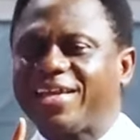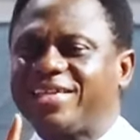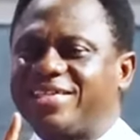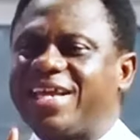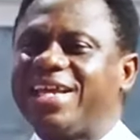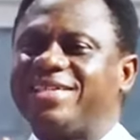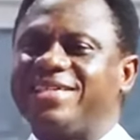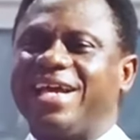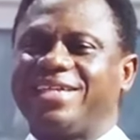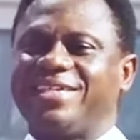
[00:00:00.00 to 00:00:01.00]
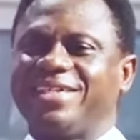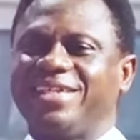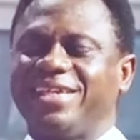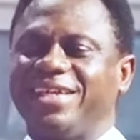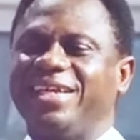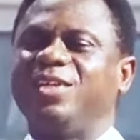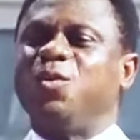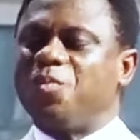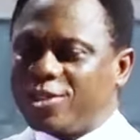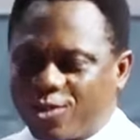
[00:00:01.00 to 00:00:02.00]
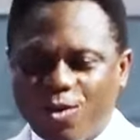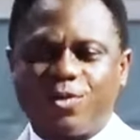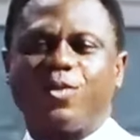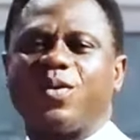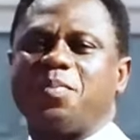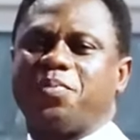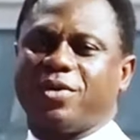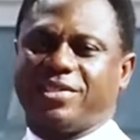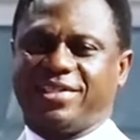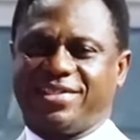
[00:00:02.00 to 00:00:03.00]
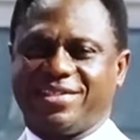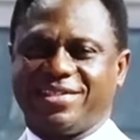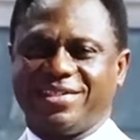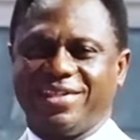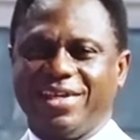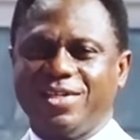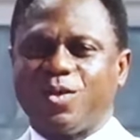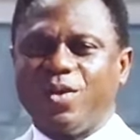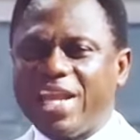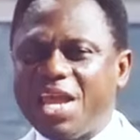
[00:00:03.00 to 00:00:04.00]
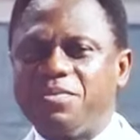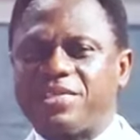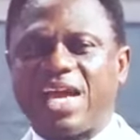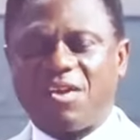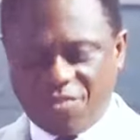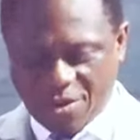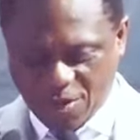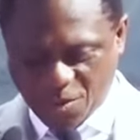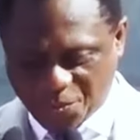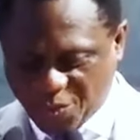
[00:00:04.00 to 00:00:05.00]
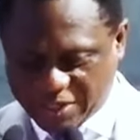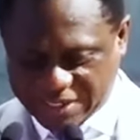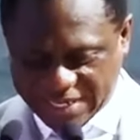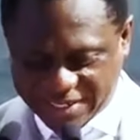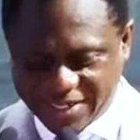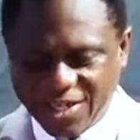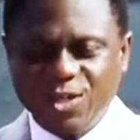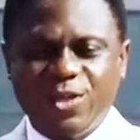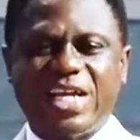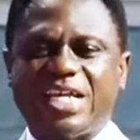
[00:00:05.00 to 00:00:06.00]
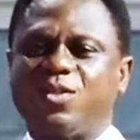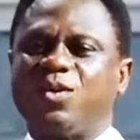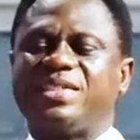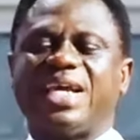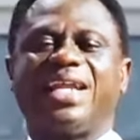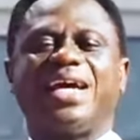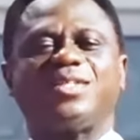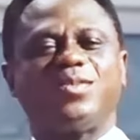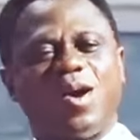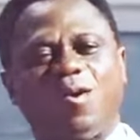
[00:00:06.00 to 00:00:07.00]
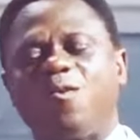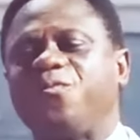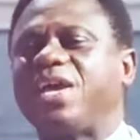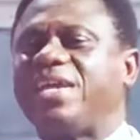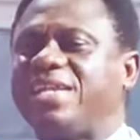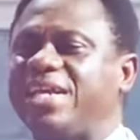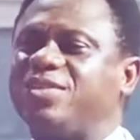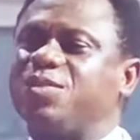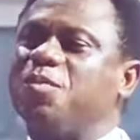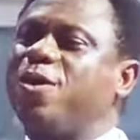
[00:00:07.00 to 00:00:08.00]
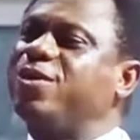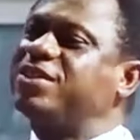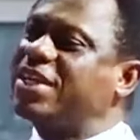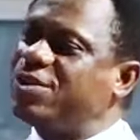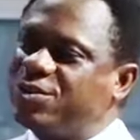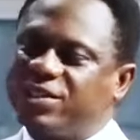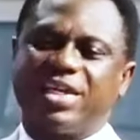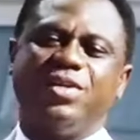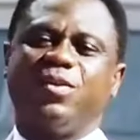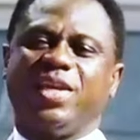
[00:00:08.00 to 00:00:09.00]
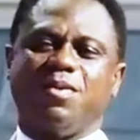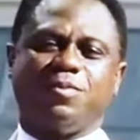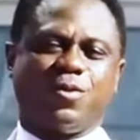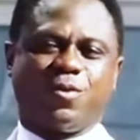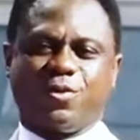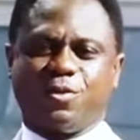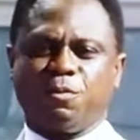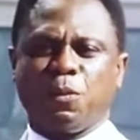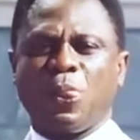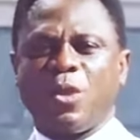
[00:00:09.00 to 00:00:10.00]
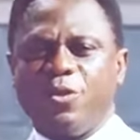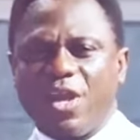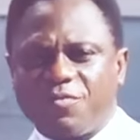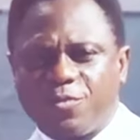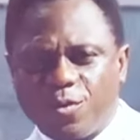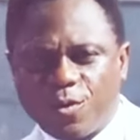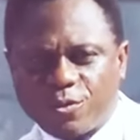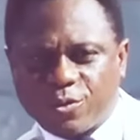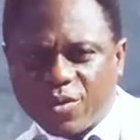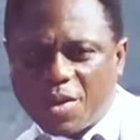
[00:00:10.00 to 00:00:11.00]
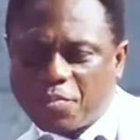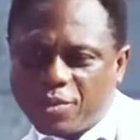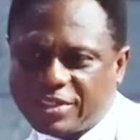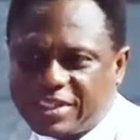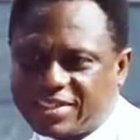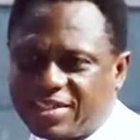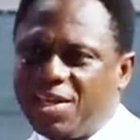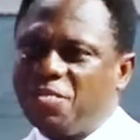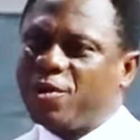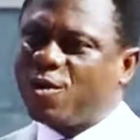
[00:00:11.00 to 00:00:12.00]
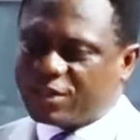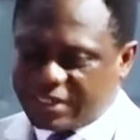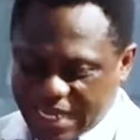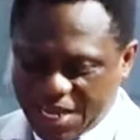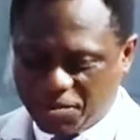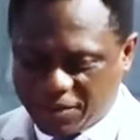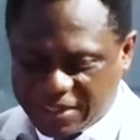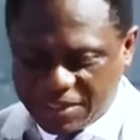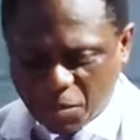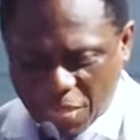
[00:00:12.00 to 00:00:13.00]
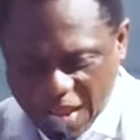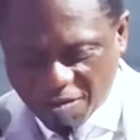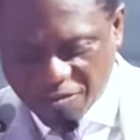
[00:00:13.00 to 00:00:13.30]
says that you must go through a process. So names are very important. You just don't tell us you are Kofi and then tomorrow you say you change your name to Kojo. You have to go through a process because names are